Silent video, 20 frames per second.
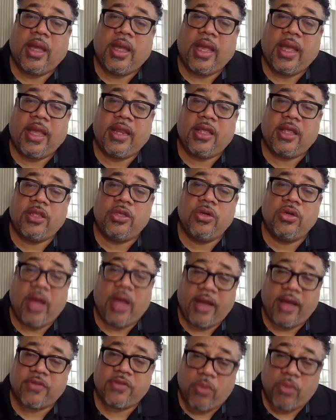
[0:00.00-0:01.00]
And then you
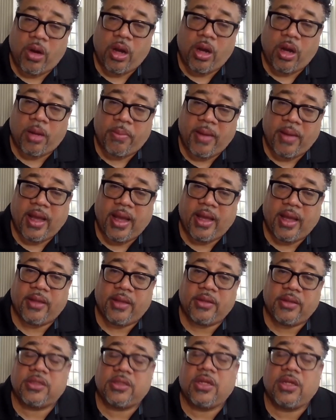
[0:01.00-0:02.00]
have to walk by
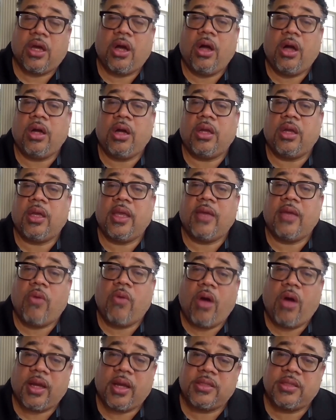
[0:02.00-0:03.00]
the dog and
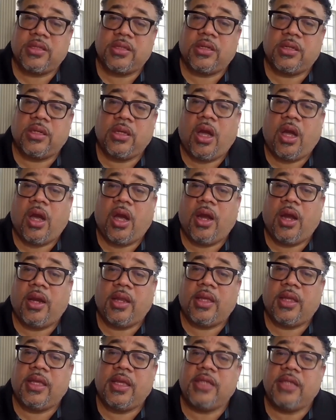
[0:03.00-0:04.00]
walk into the yard,
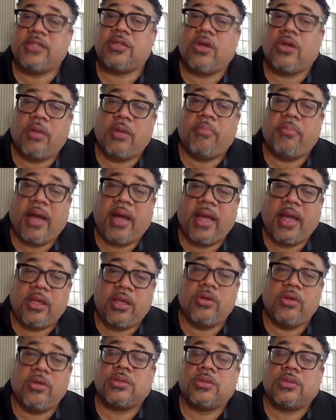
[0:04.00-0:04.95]
it's going to bite you.